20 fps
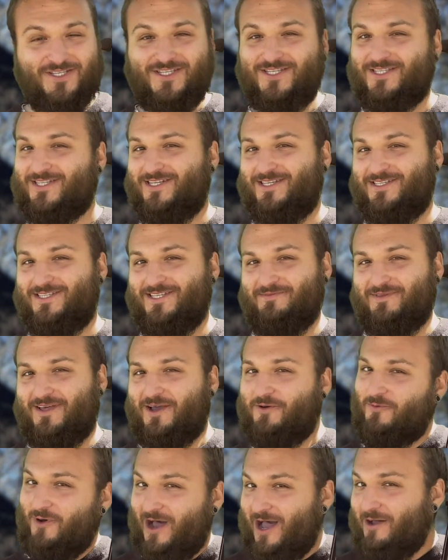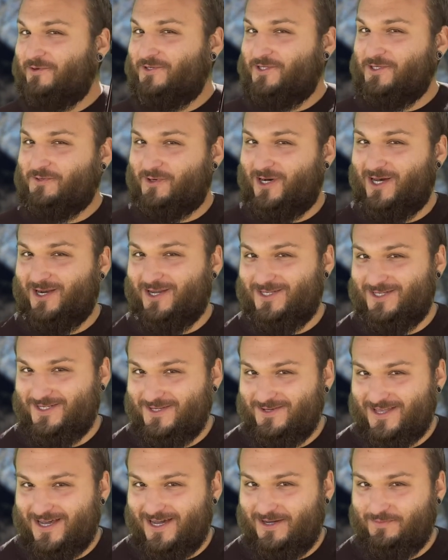is going to seem like, why would you want to
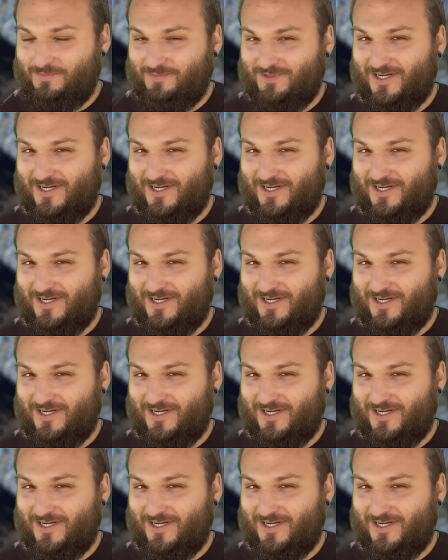do that?